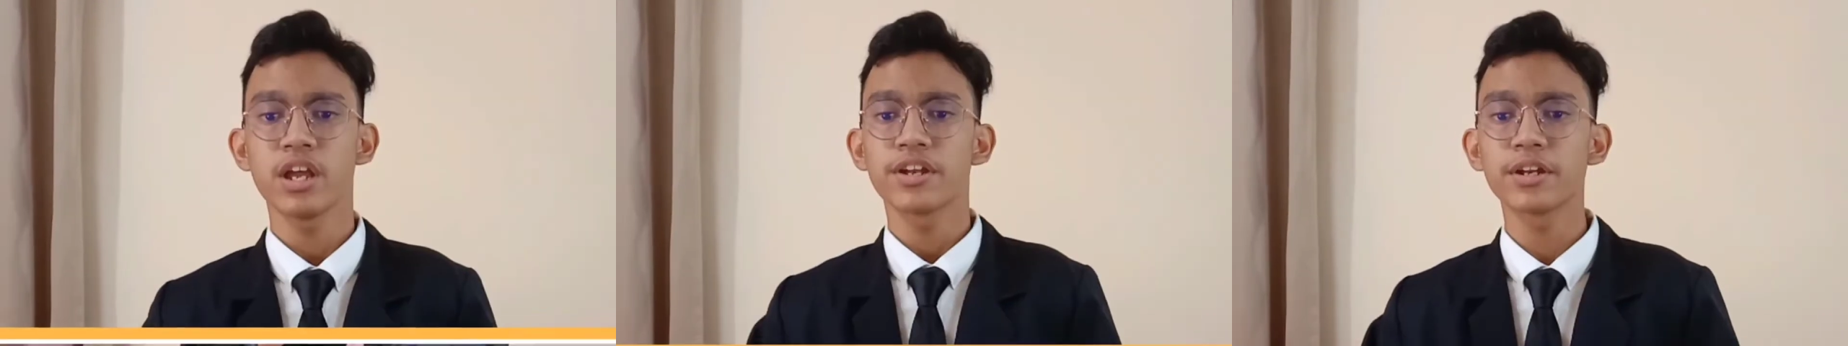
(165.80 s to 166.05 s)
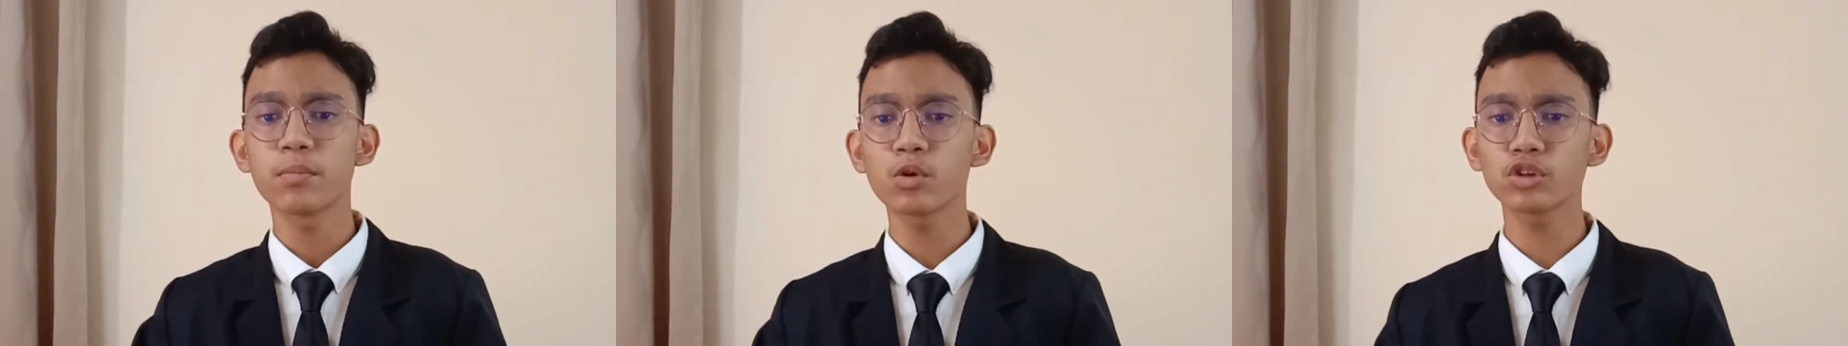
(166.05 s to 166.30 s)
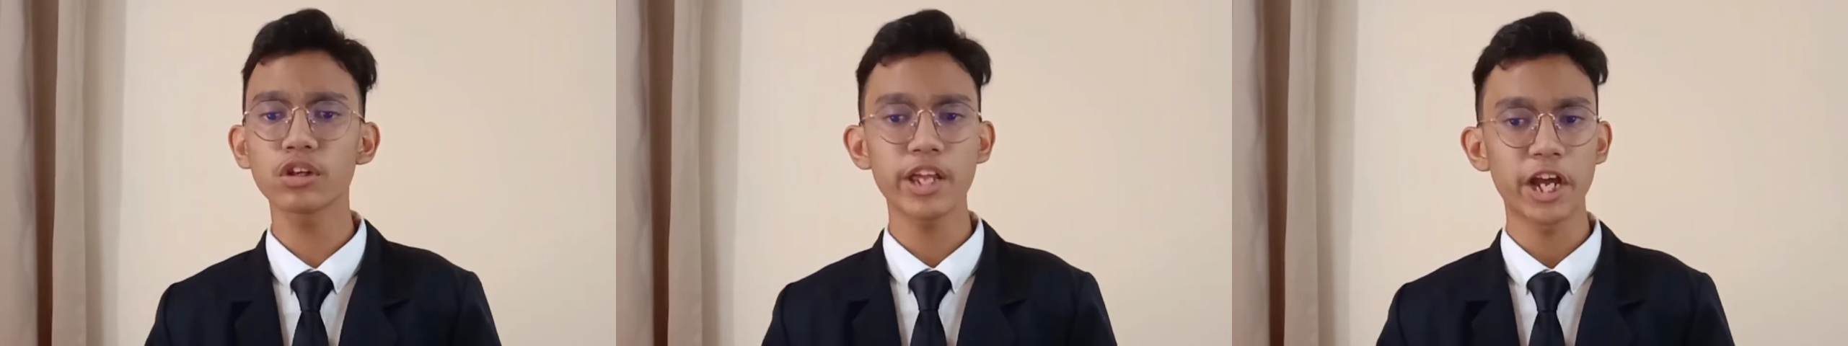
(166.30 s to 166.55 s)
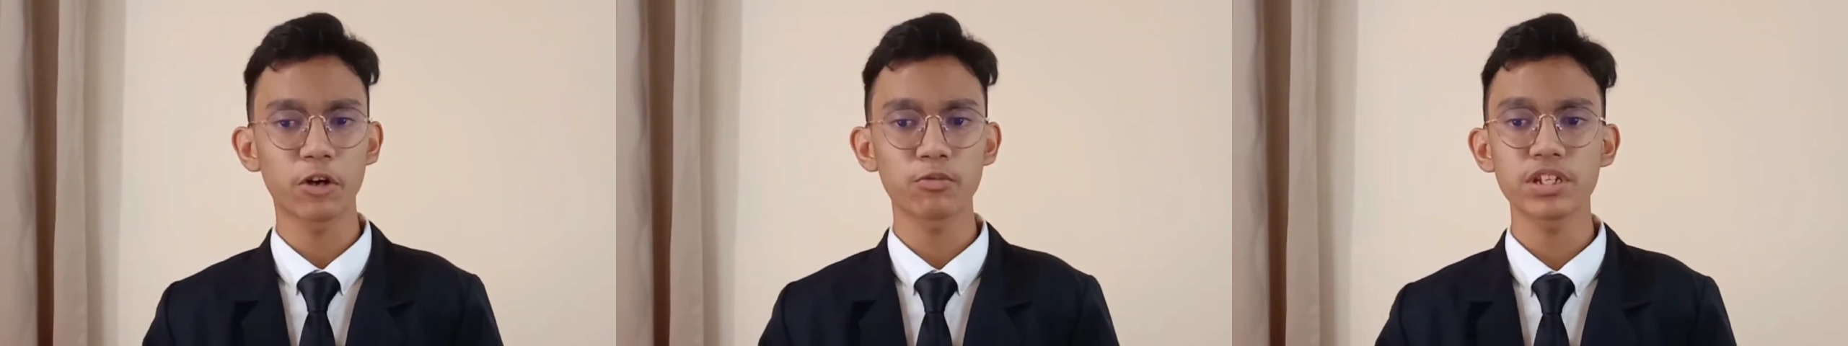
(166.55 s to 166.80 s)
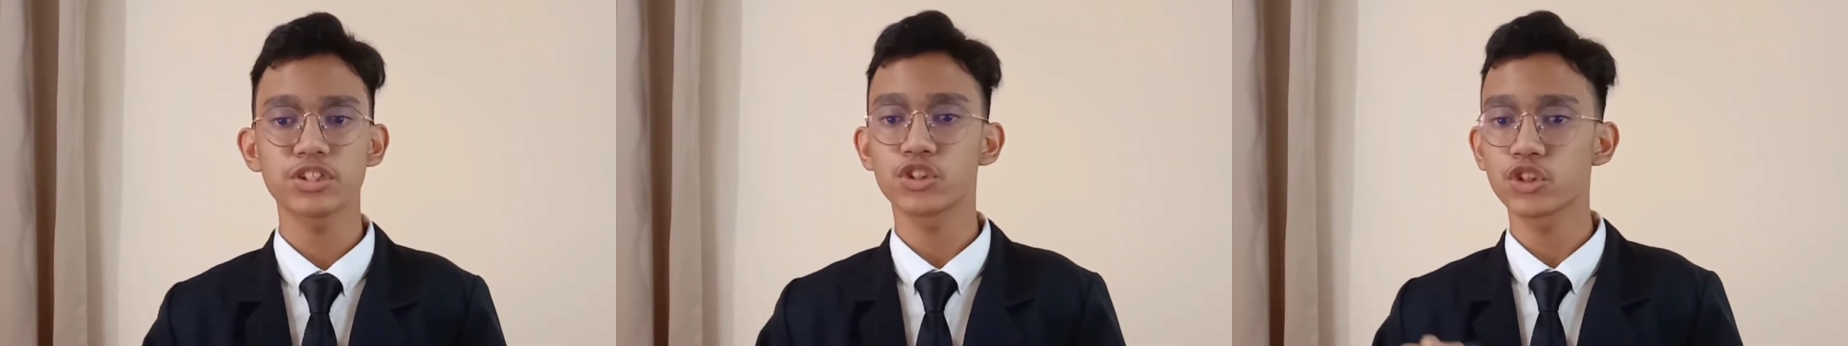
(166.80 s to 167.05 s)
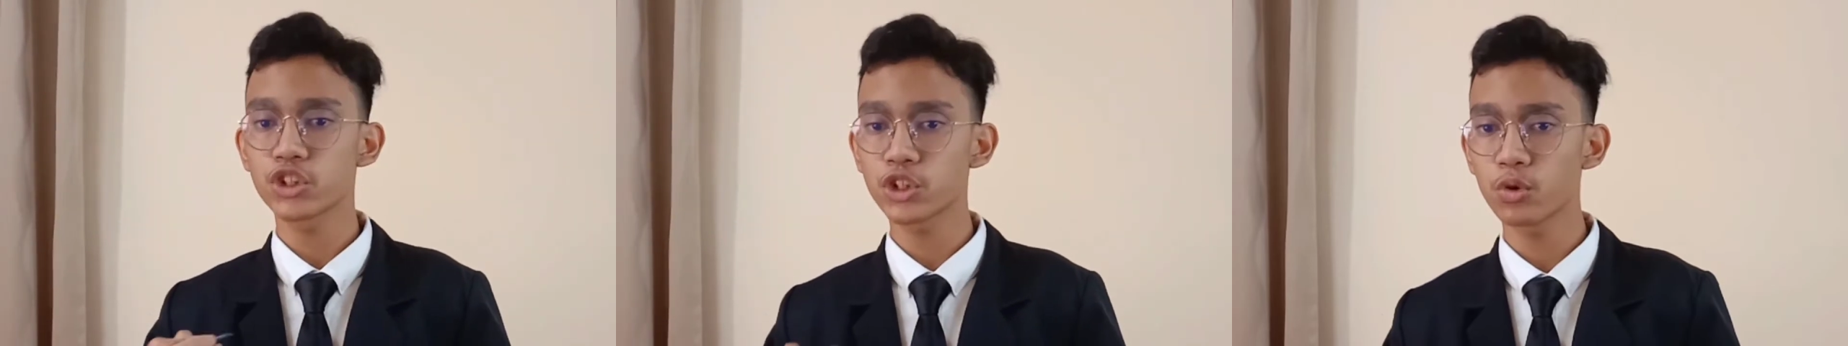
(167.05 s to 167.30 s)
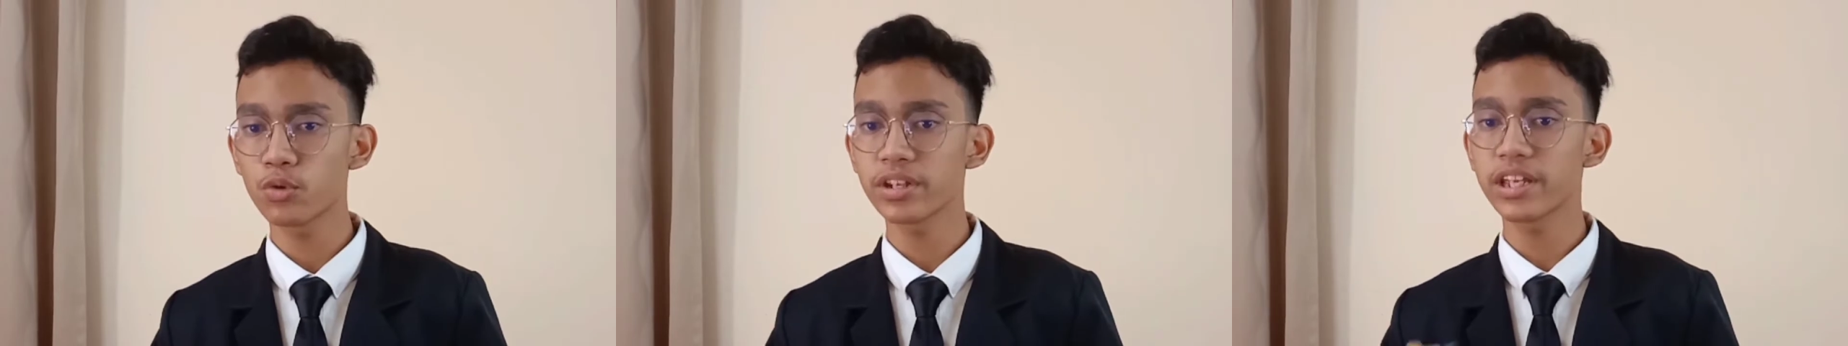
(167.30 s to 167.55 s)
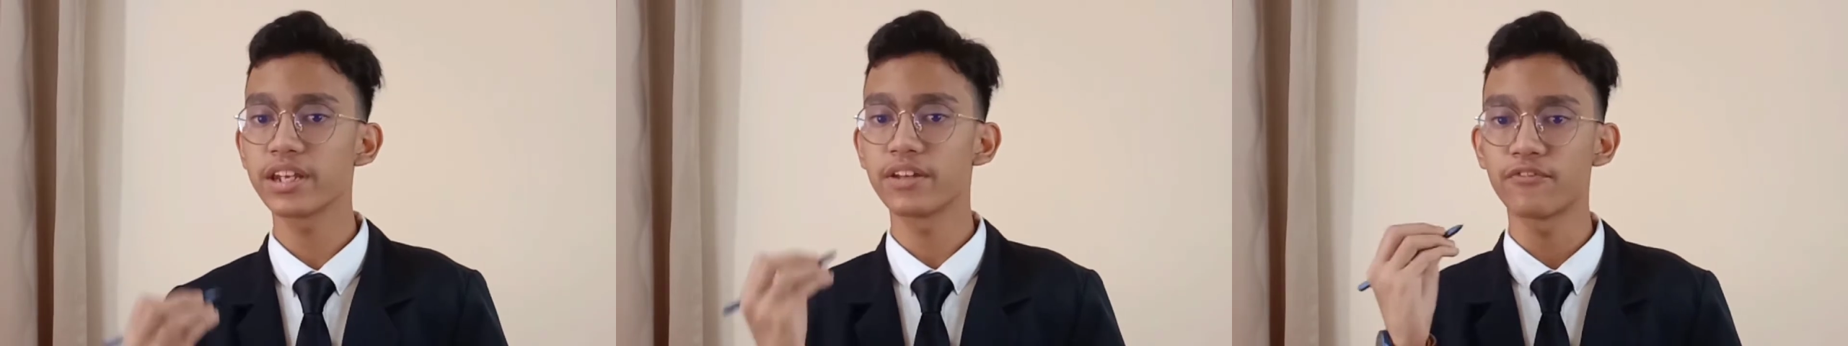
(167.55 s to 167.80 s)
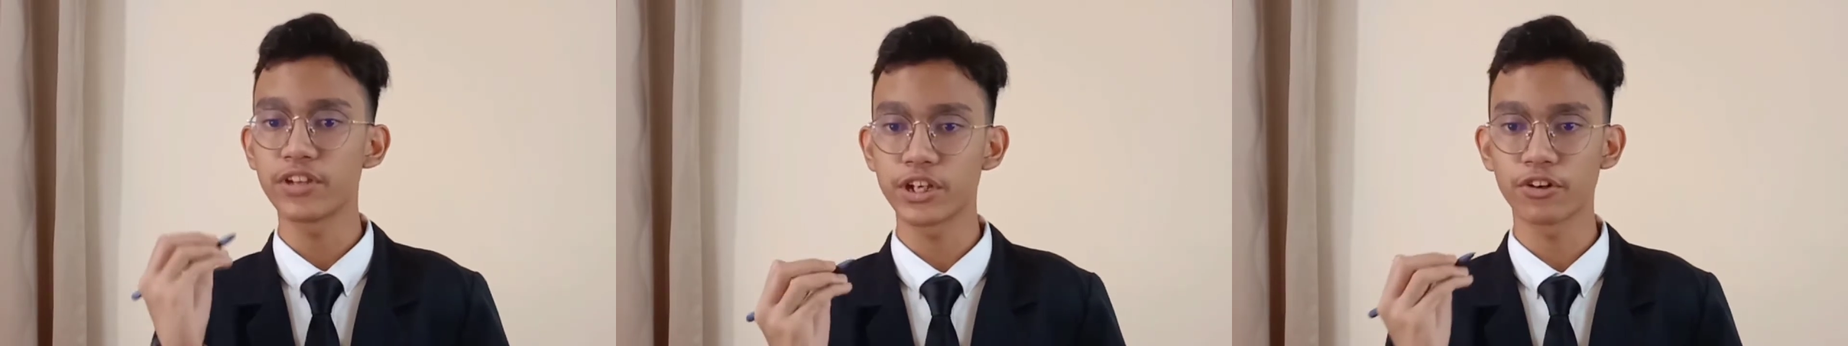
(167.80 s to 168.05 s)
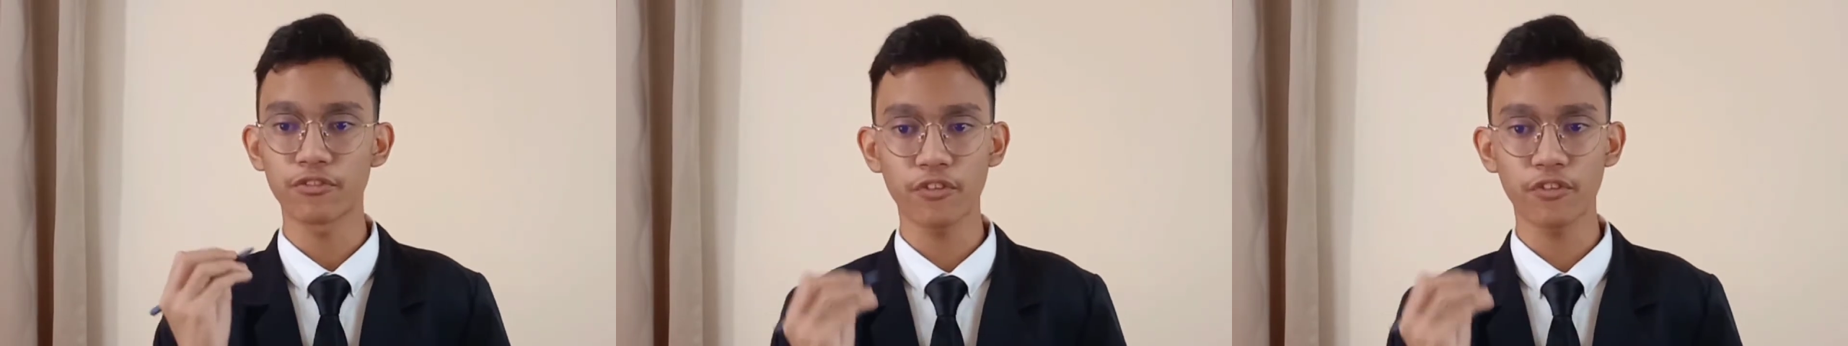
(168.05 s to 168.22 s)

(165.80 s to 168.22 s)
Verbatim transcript: The motor layout is shown in the figure